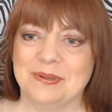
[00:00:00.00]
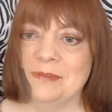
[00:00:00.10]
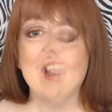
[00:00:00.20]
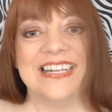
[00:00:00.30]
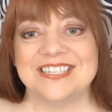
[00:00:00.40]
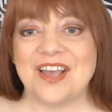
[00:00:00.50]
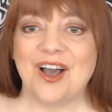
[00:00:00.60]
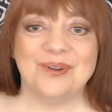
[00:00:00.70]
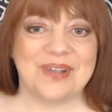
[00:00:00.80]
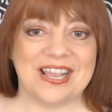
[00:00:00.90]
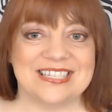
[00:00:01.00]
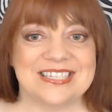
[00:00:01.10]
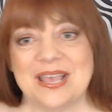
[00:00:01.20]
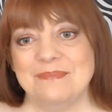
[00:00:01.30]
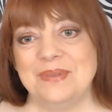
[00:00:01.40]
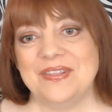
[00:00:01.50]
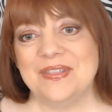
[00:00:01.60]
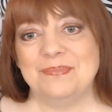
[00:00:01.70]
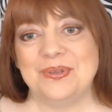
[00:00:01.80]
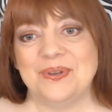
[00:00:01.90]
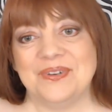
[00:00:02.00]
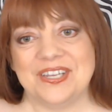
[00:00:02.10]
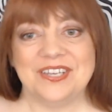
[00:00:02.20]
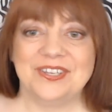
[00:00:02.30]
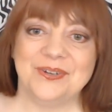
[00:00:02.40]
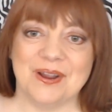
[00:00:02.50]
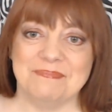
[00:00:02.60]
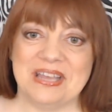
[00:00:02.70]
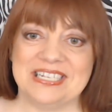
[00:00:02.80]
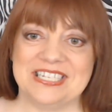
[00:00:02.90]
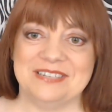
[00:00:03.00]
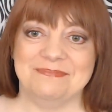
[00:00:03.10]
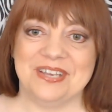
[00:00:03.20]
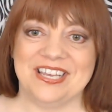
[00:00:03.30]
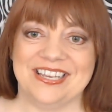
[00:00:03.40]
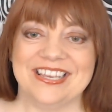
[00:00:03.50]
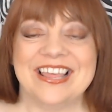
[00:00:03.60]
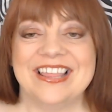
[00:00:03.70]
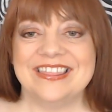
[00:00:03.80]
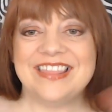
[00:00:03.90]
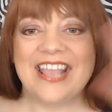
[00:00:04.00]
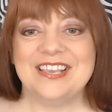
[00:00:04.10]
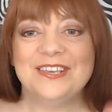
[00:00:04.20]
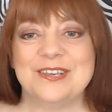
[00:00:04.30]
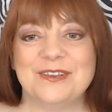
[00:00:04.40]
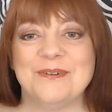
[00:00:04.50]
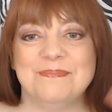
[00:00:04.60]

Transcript: And as always, be the beauty you are meant to be. Thank you.